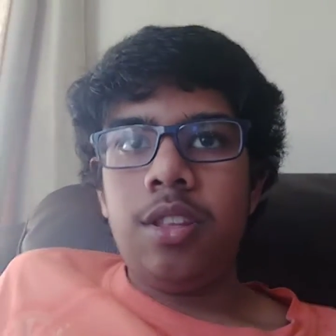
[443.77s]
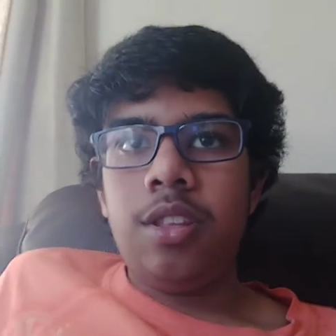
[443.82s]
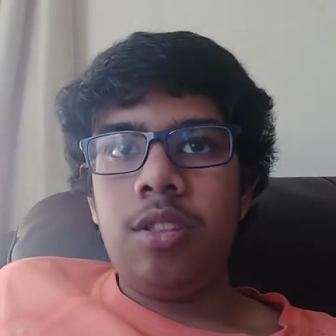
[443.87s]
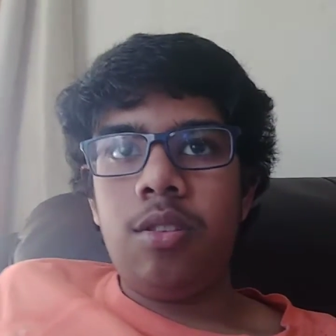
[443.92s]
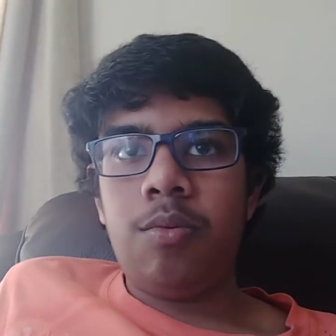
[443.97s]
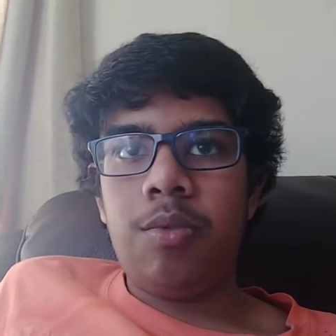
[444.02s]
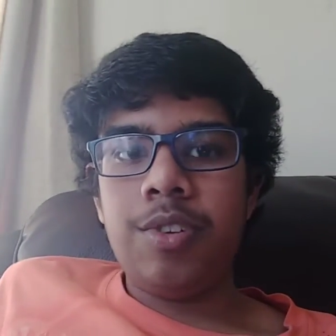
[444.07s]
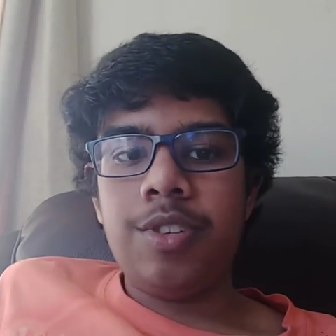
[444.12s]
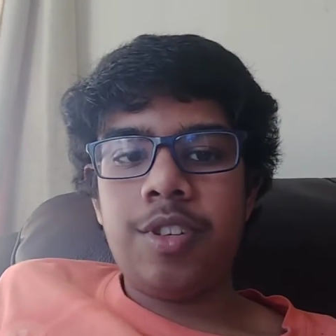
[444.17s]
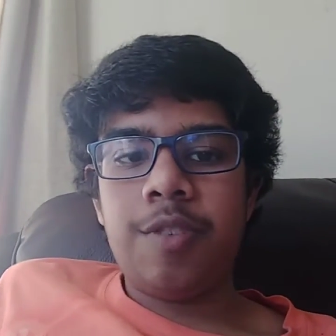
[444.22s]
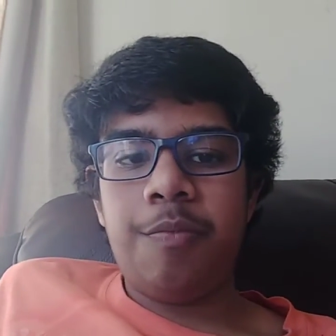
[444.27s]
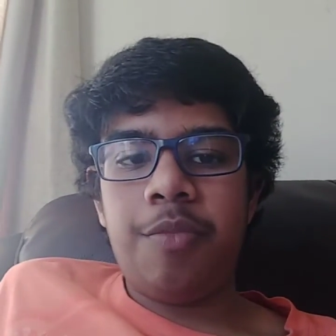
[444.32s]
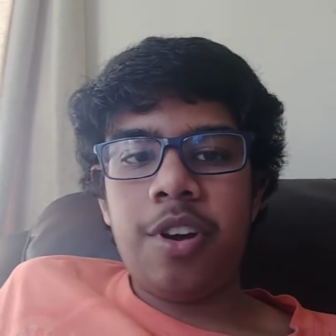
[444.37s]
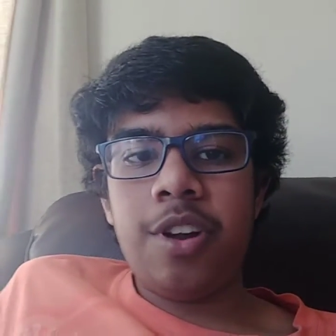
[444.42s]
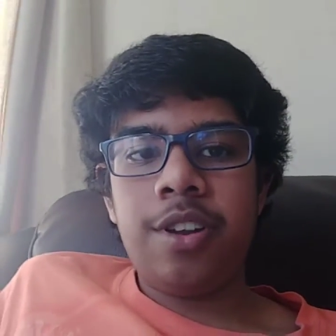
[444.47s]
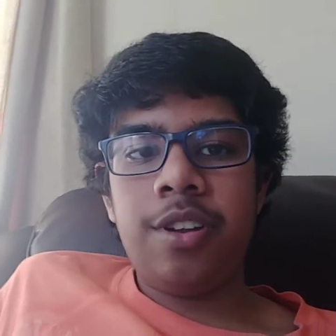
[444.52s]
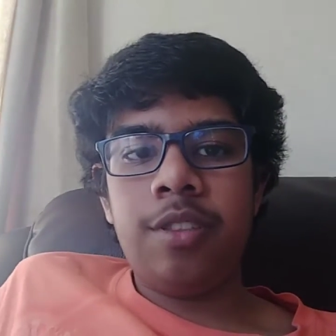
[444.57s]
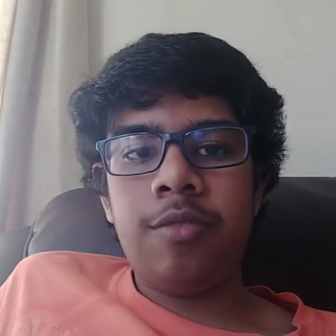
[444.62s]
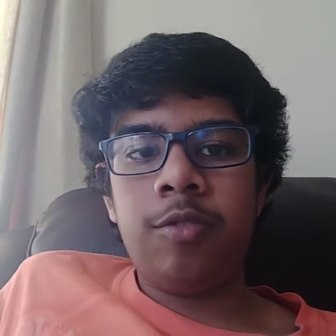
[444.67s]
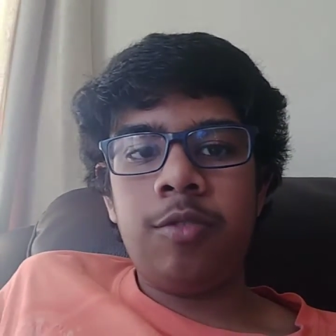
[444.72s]
the ones that
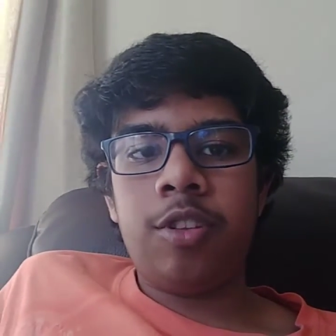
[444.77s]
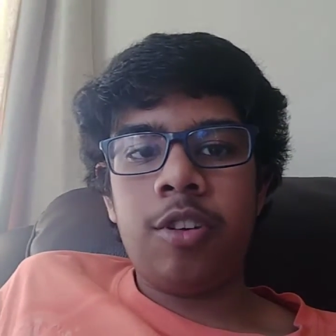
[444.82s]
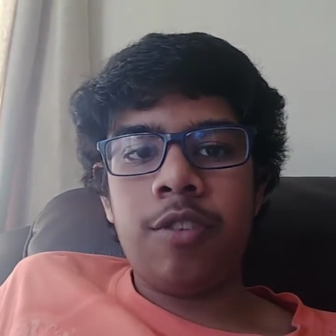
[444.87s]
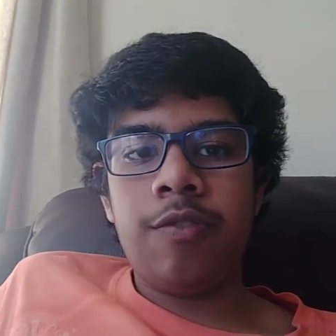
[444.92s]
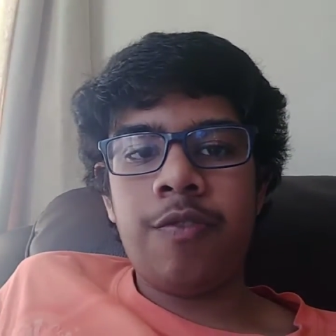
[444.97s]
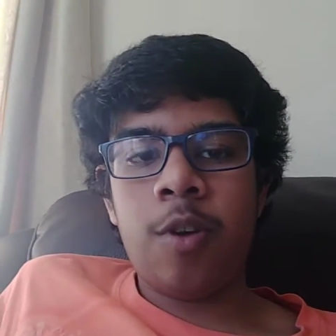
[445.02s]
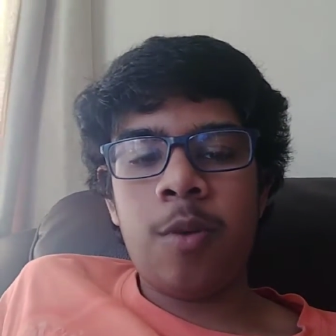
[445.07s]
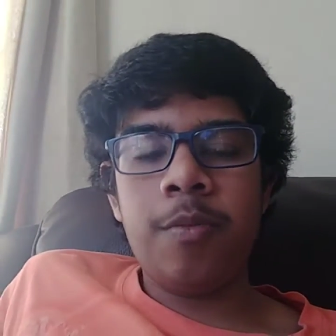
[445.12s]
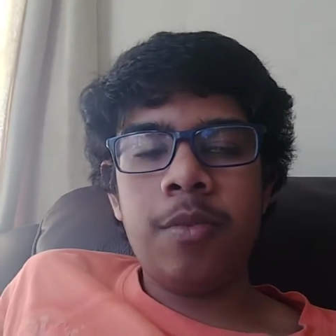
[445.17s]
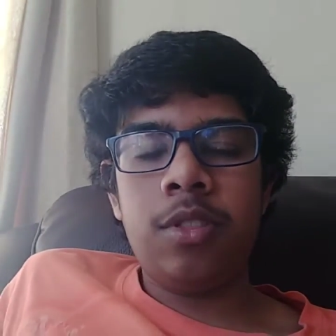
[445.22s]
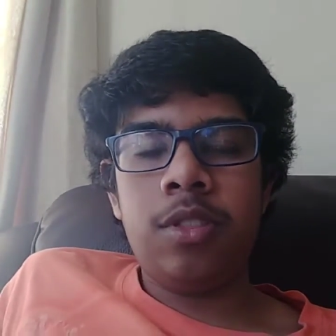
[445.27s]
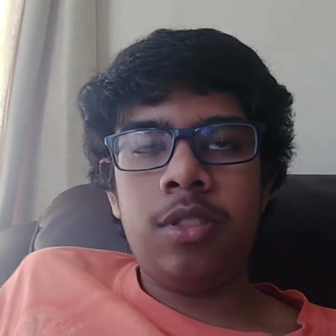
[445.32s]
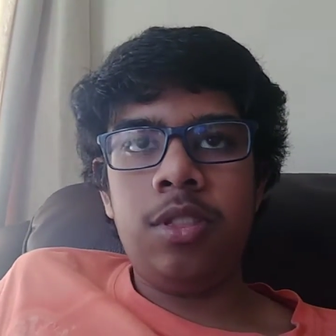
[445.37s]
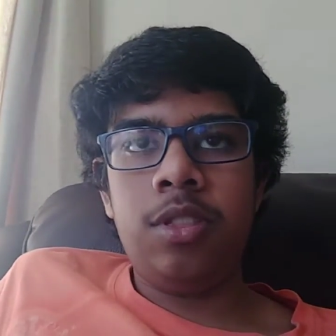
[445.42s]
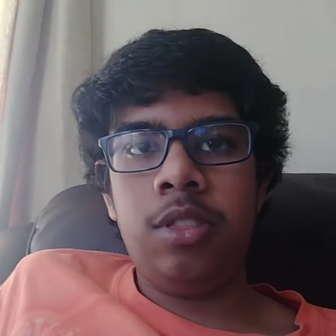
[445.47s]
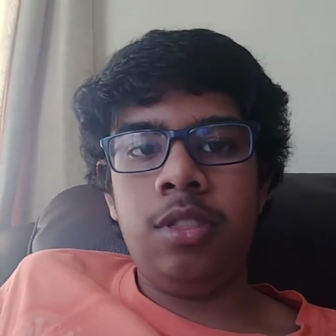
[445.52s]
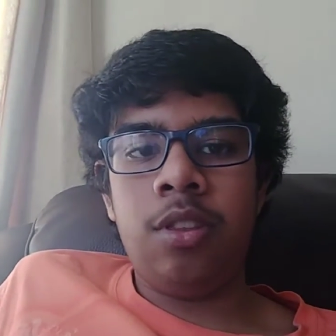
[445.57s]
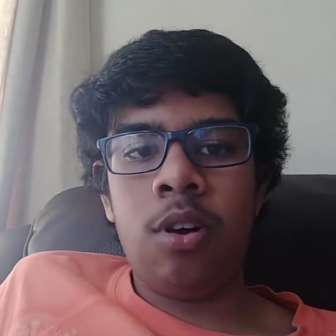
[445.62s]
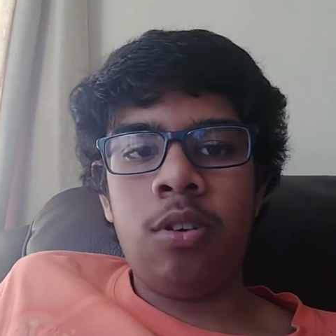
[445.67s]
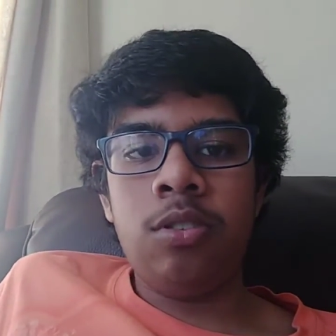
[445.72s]
blend in with their environment,
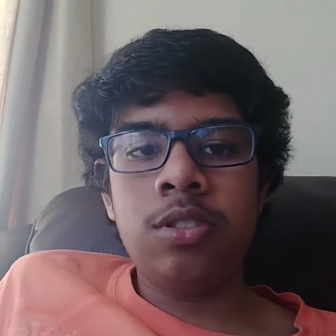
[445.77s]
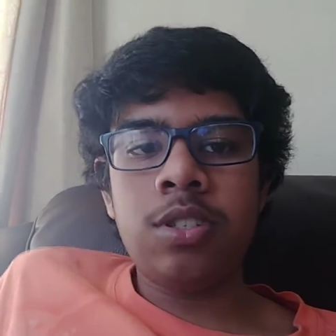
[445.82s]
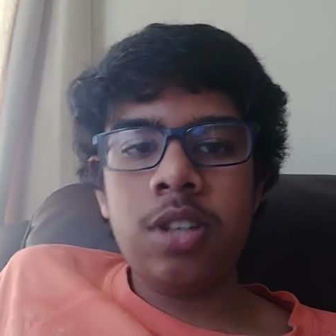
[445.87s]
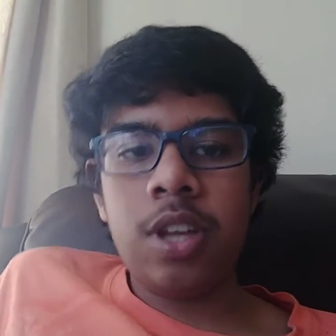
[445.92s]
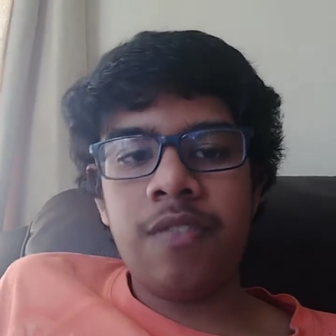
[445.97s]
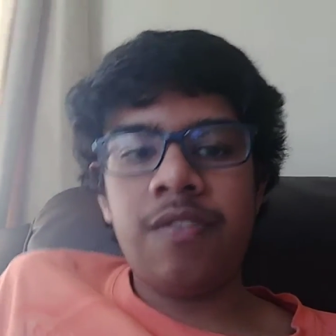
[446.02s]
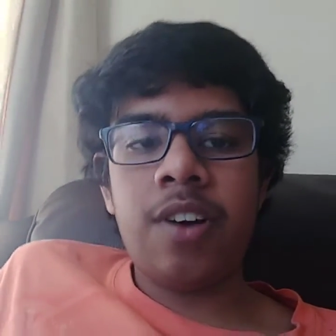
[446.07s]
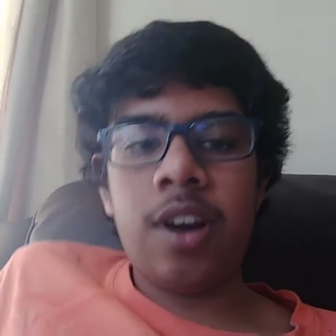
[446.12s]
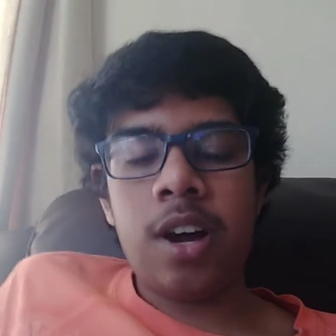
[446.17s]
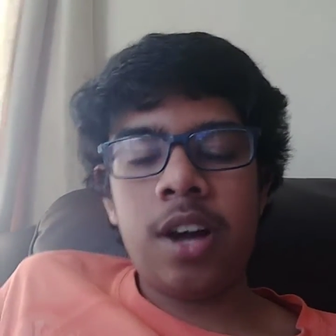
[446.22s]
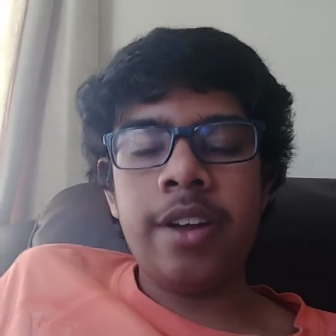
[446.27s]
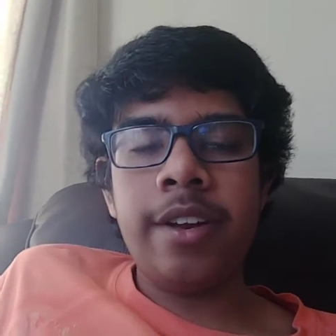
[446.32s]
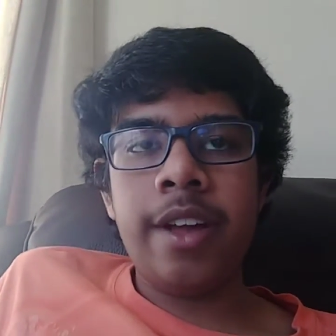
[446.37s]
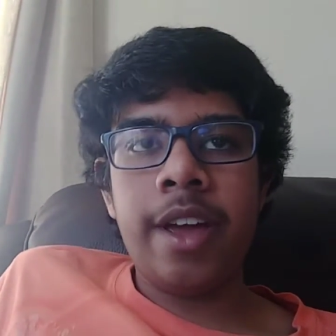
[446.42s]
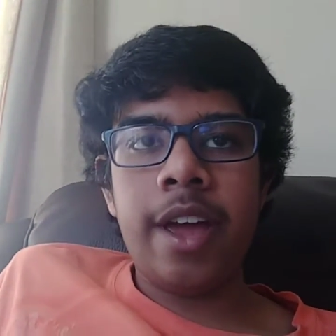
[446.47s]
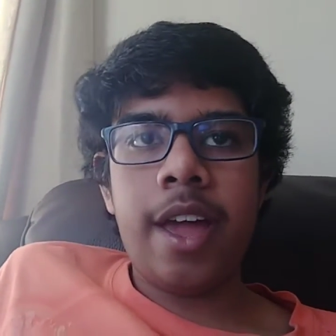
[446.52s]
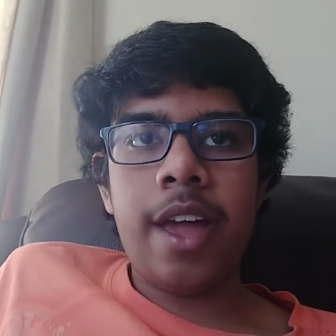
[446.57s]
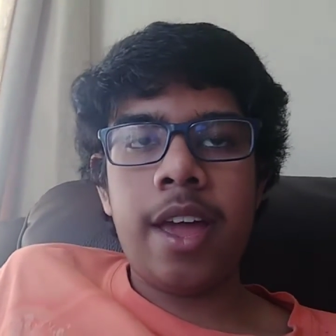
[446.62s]
those live on,